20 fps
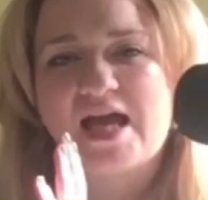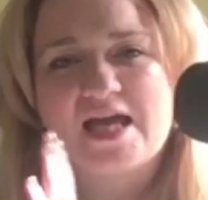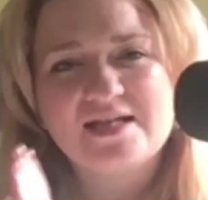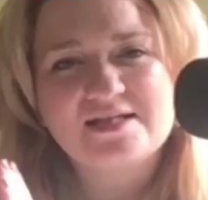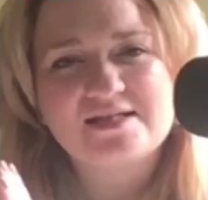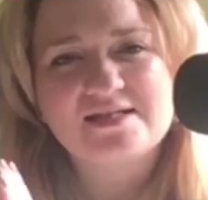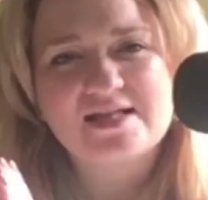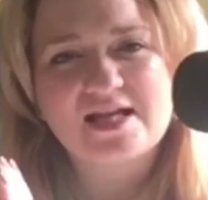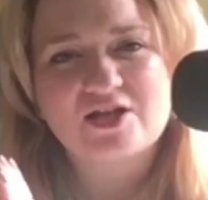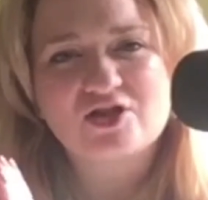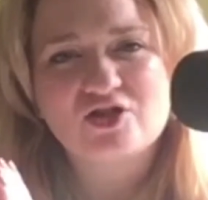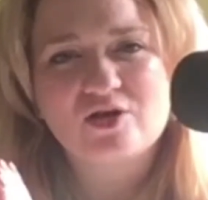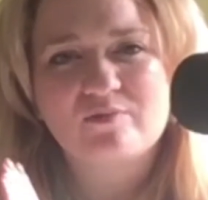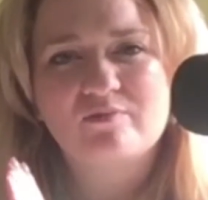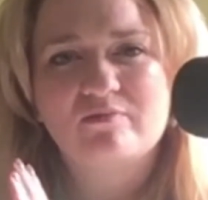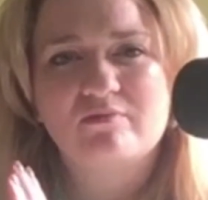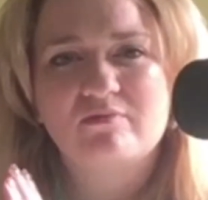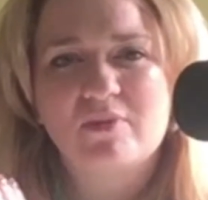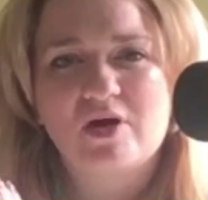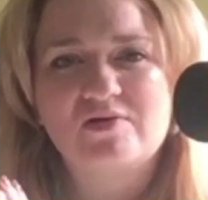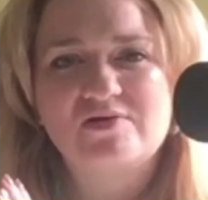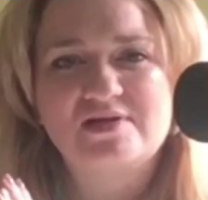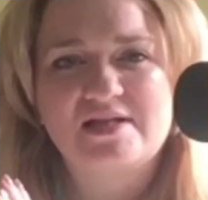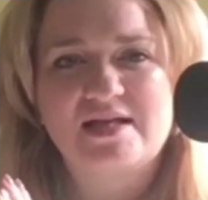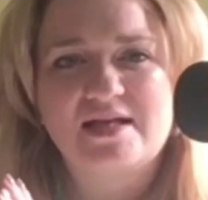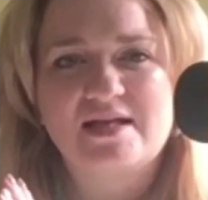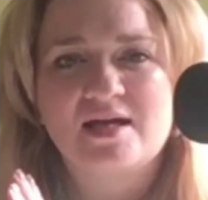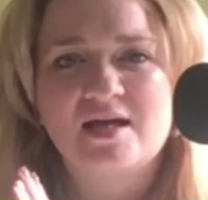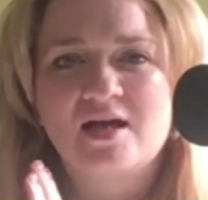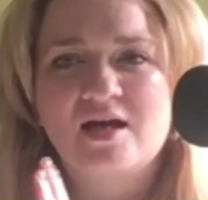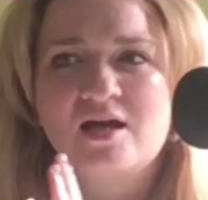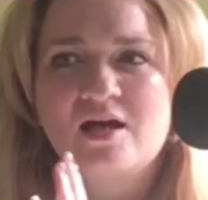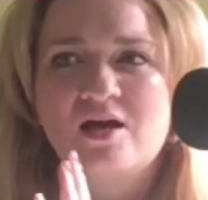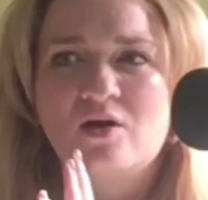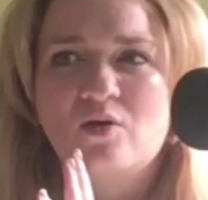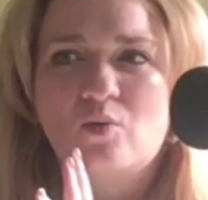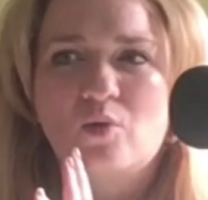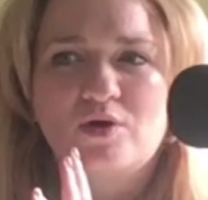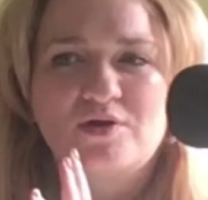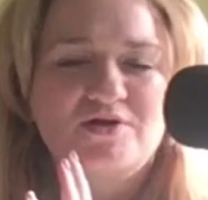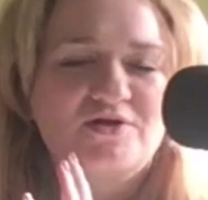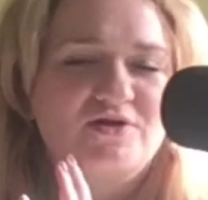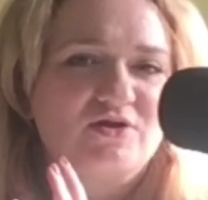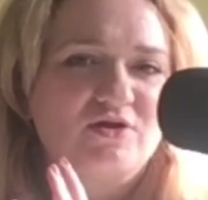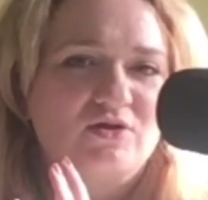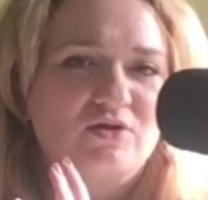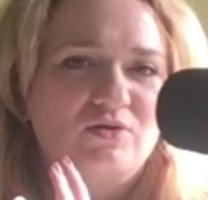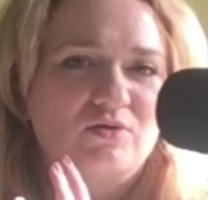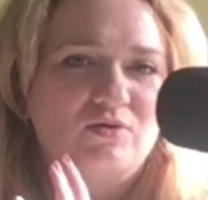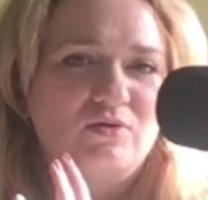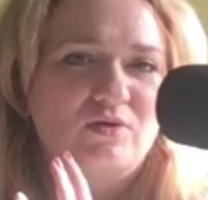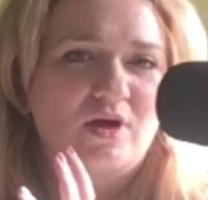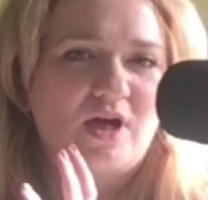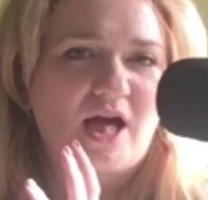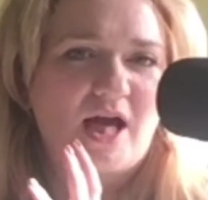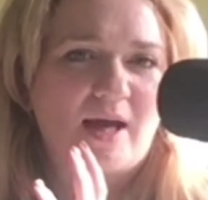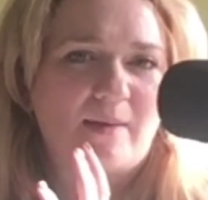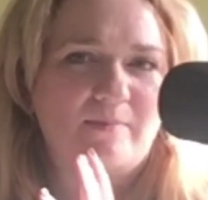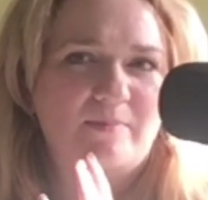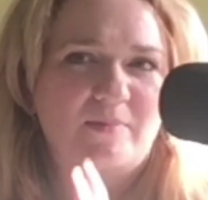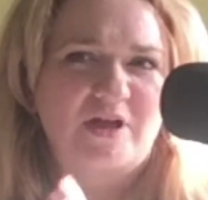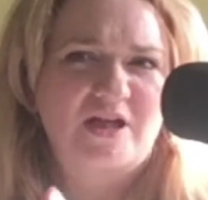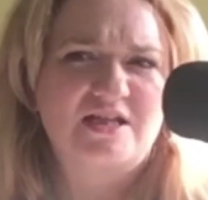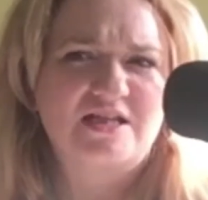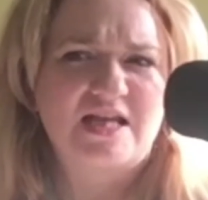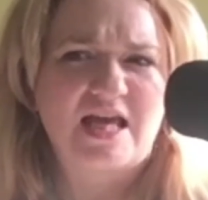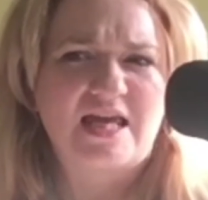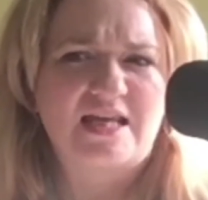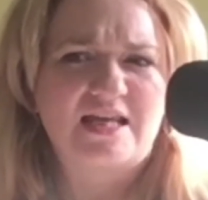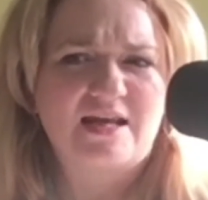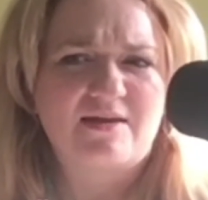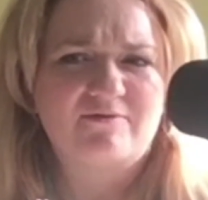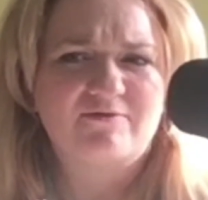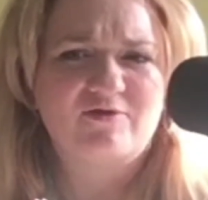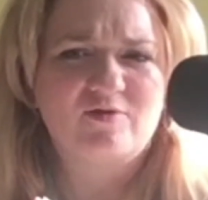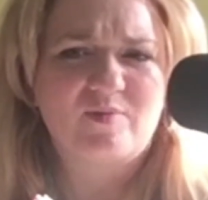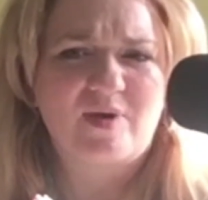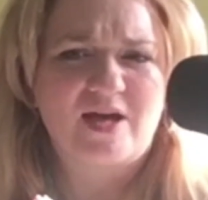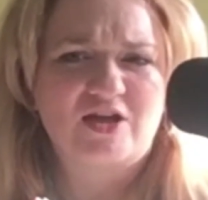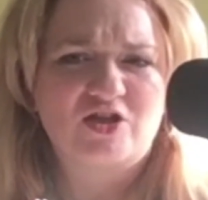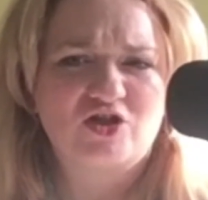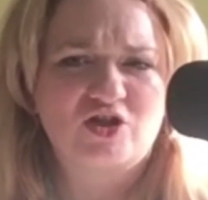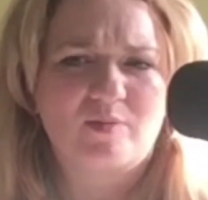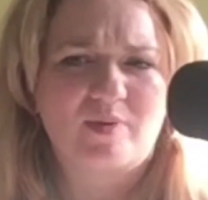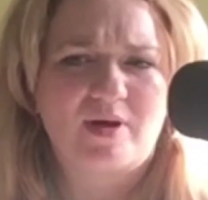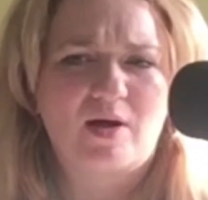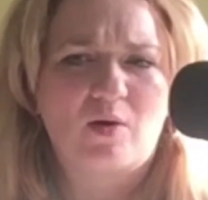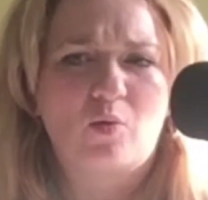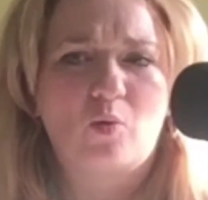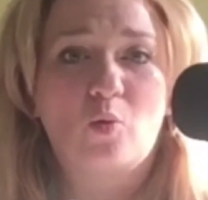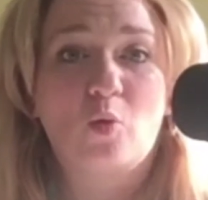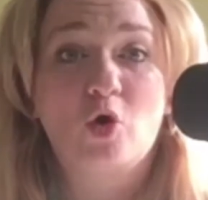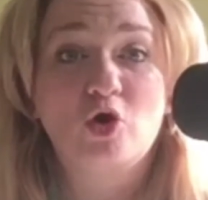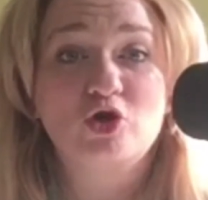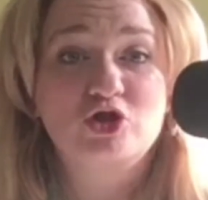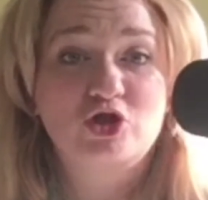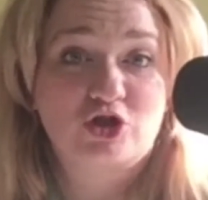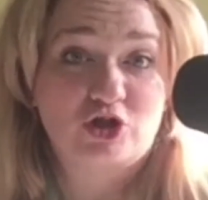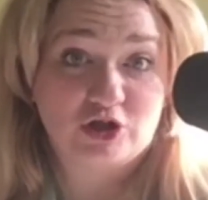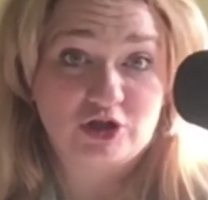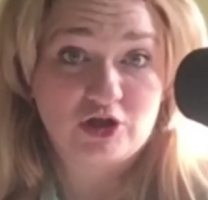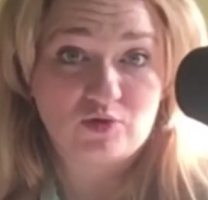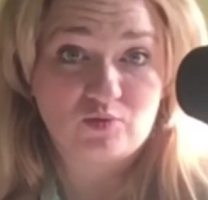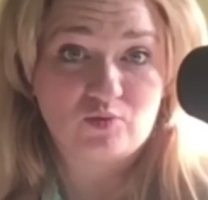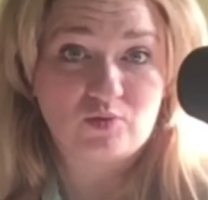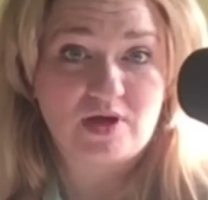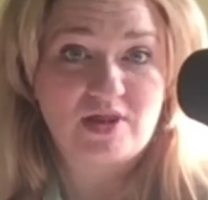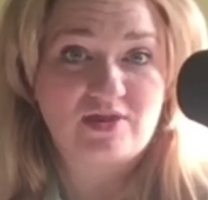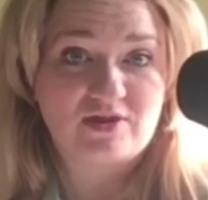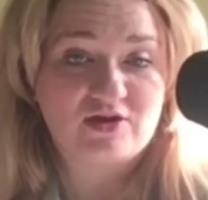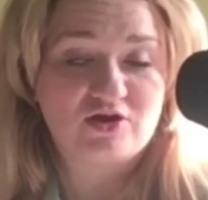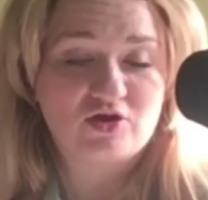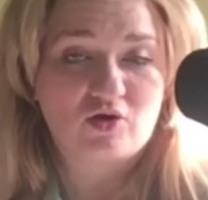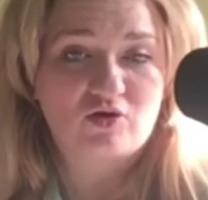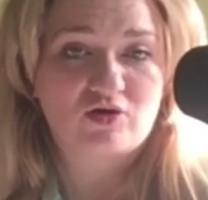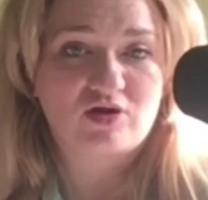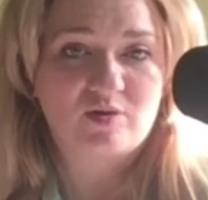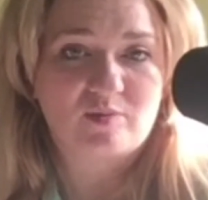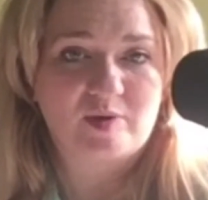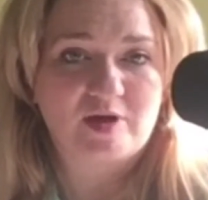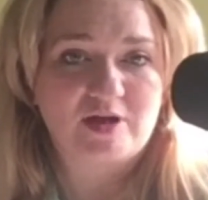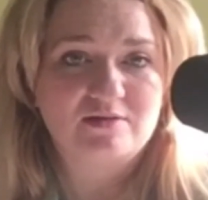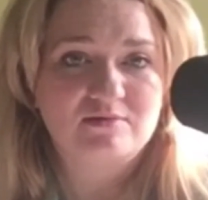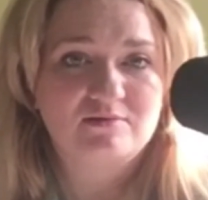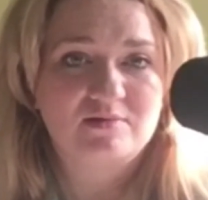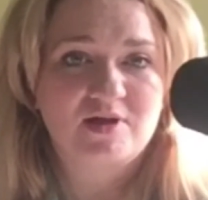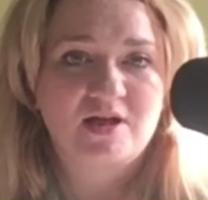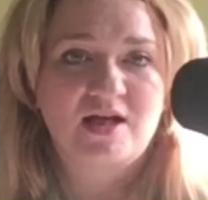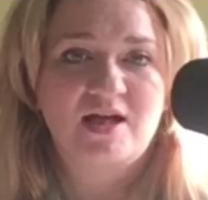head section mostly wants to contain information about what to do with the document